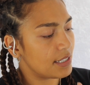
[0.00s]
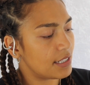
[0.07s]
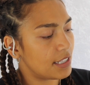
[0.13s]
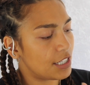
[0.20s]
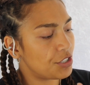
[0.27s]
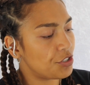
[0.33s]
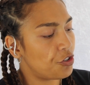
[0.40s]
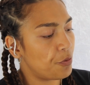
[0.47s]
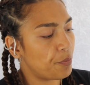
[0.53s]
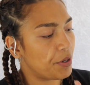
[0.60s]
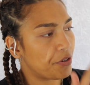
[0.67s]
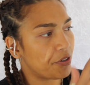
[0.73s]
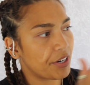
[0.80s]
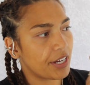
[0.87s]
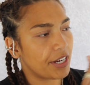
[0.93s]
There's no
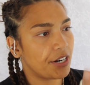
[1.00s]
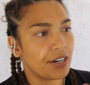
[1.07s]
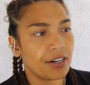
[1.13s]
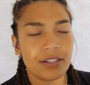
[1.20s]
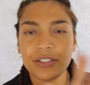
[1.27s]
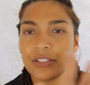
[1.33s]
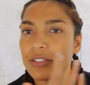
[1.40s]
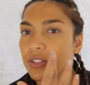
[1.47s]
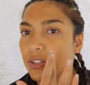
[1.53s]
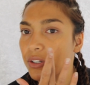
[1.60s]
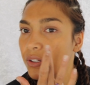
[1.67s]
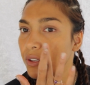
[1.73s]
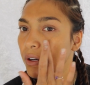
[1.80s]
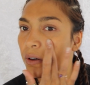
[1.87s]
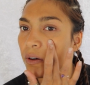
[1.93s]
mirror here, just so
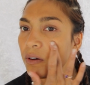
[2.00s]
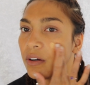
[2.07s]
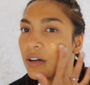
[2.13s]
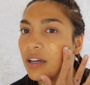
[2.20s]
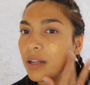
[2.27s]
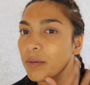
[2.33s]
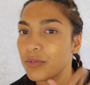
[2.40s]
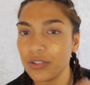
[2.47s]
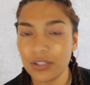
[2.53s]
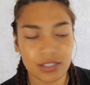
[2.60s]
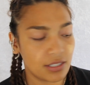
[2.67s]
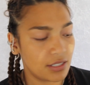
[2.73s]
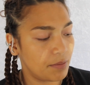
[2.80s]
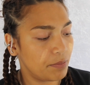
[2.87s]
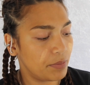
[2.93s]
you know, and I'm
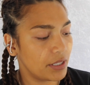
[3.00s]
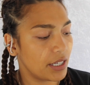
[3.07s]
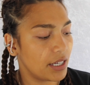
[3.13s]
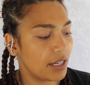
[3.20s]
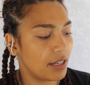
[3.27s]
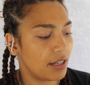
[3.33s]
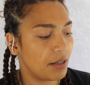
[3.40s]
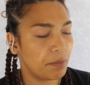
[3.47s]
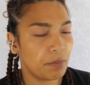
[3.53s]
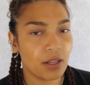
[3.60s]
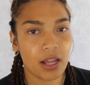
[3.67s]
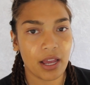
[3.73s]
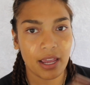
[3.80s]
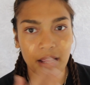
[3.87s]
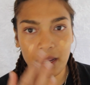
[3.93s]
just simply
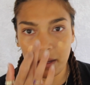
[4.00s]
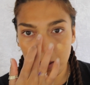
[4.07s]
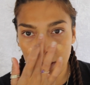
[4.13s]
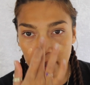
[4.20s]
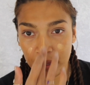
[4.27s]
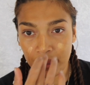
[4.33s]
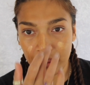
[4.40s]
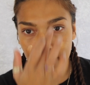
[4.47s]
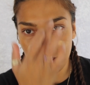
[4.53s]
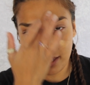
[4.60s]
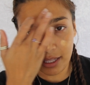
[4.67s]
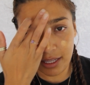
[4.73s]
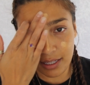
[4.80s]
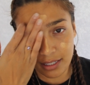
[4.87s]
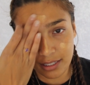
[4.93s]
applying
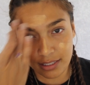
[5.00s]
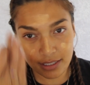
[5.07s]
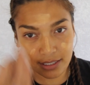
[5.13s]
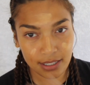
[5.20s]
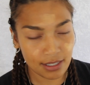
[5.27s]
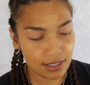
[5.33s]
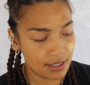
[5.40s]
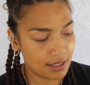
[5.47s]
these.